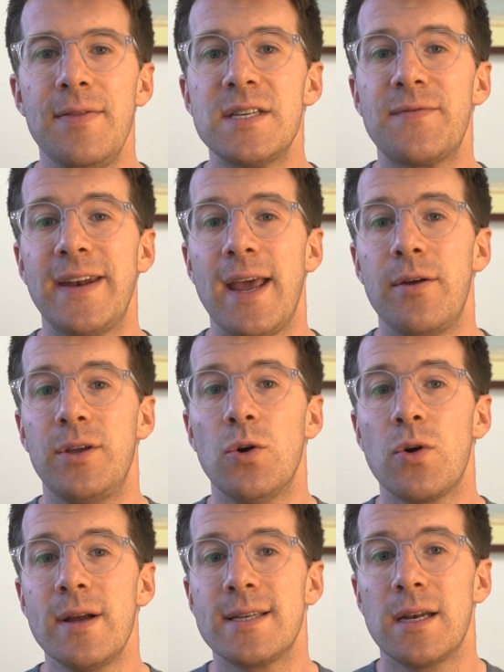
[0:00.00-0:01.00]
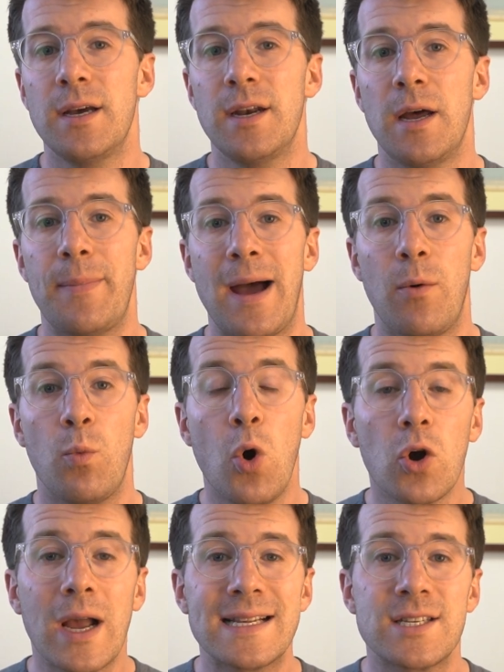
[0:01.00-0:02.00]
In this video, you're going to learn about
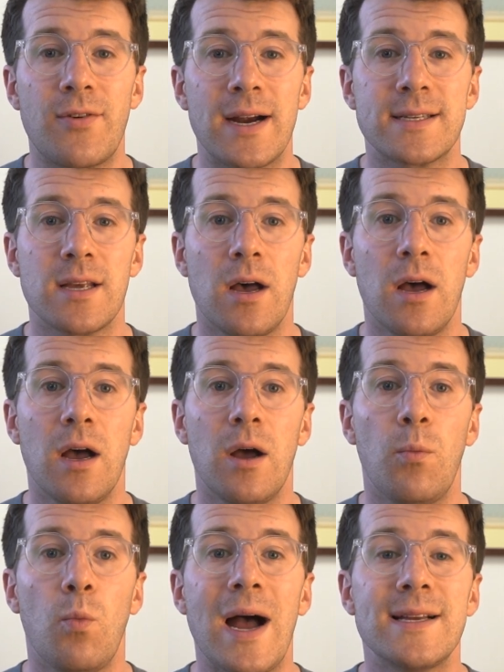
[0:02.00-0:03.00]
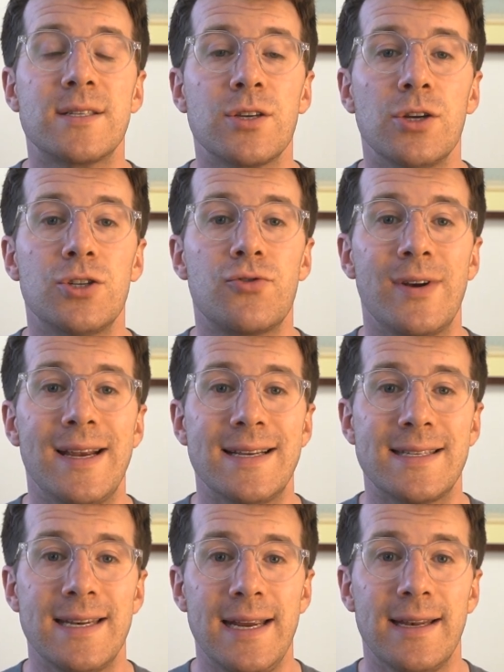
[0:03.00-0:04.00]
what cataracts are and why surgery
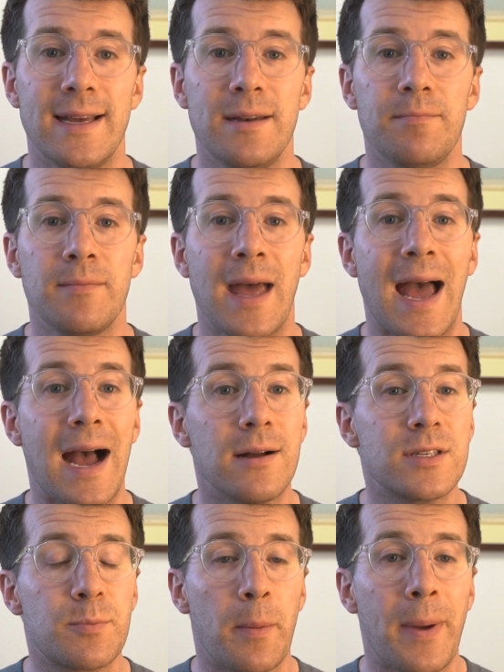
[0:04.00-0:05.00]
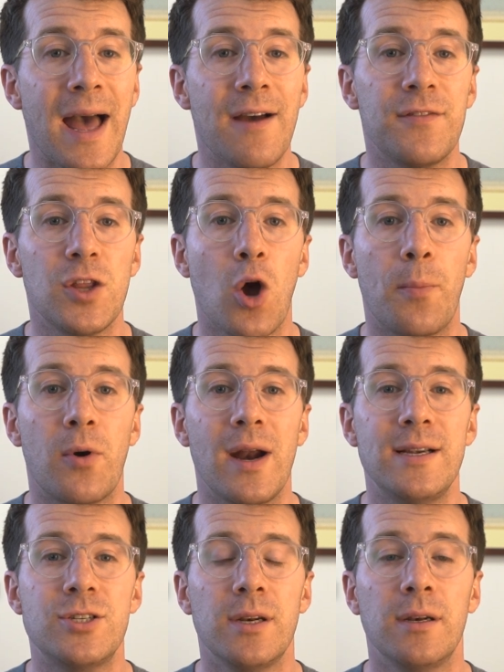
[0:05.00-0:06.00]
is needed, how to prepare for the
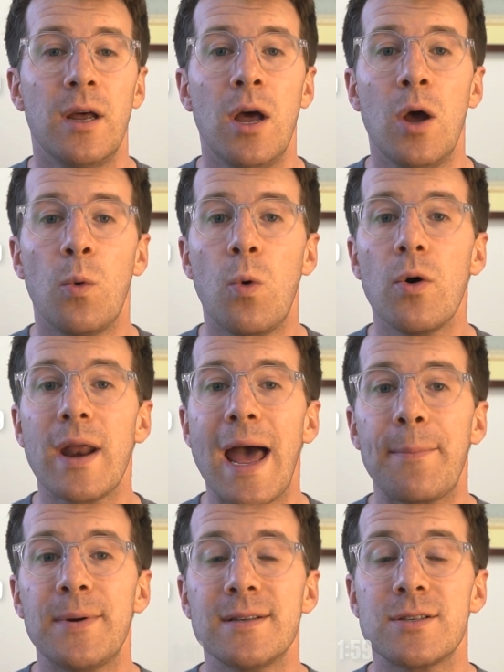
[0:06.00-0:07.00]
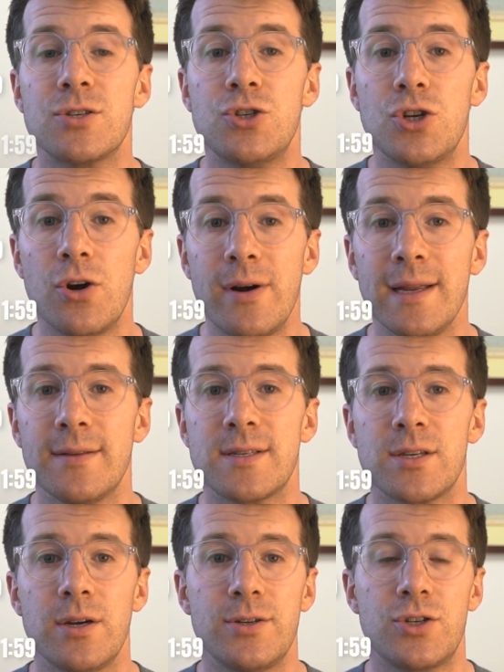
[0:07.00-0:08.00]
operation, what happens during the
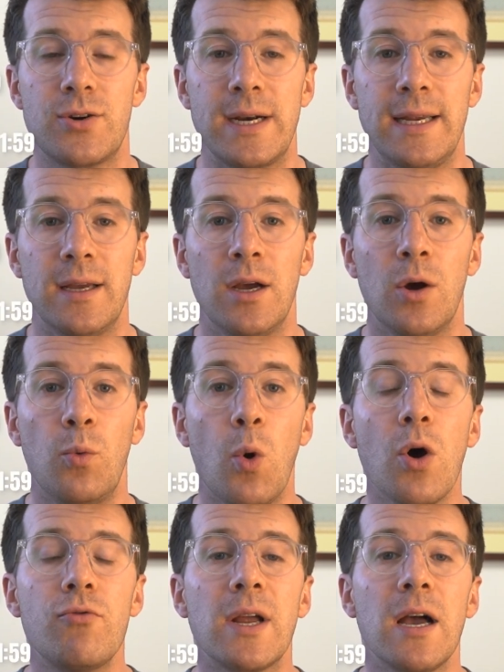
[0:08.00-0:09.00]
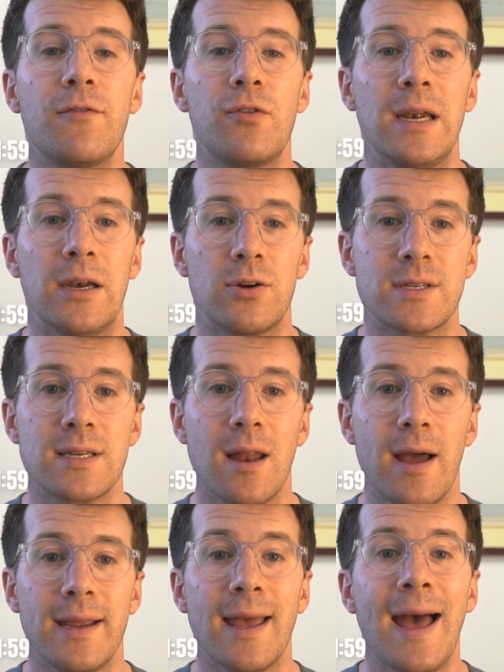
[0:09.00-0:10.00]
surgery, what recovery looks
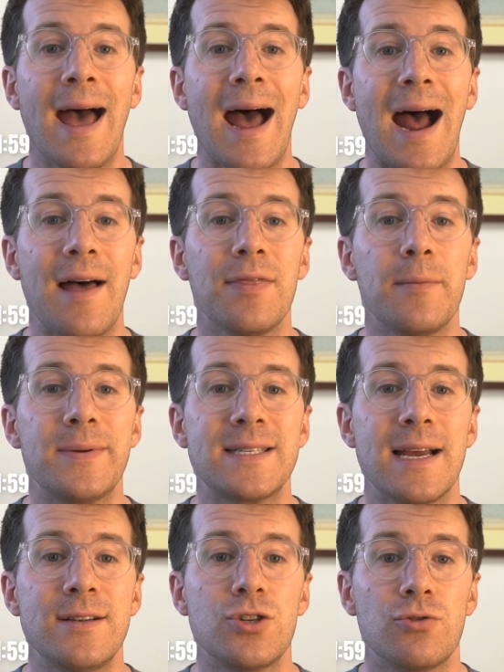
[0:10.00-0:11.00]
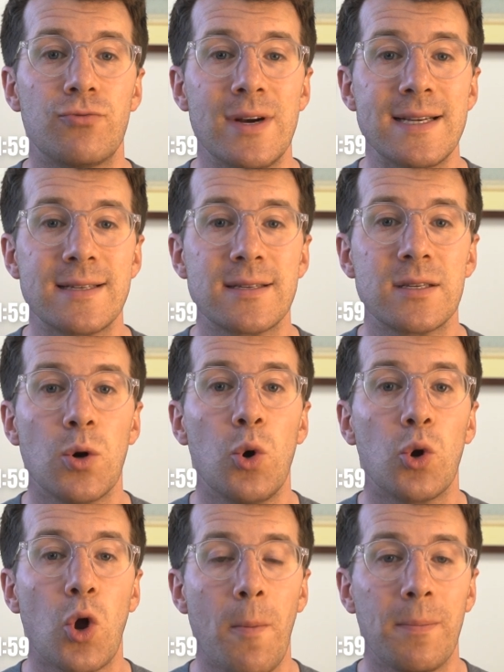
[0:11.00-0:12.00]
like, and the potential risks
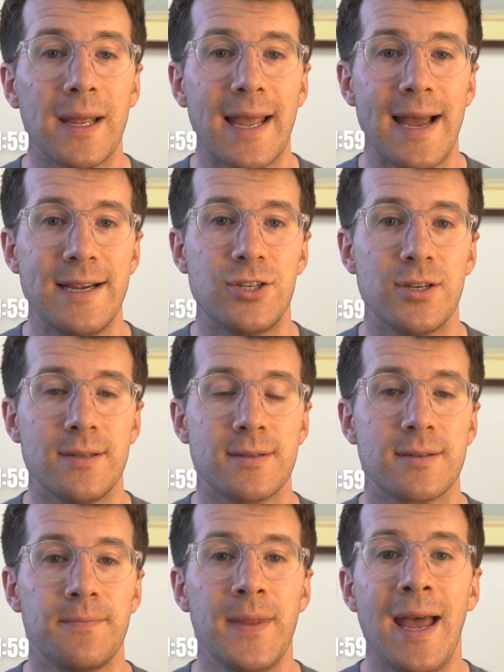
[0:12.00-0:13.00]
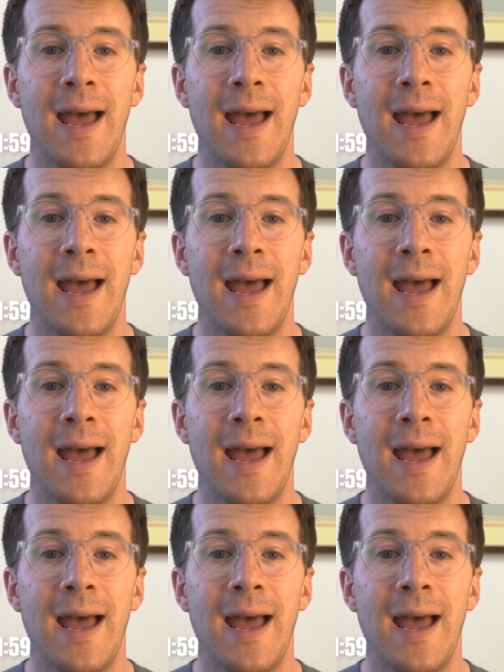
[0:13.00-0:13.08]
or complications.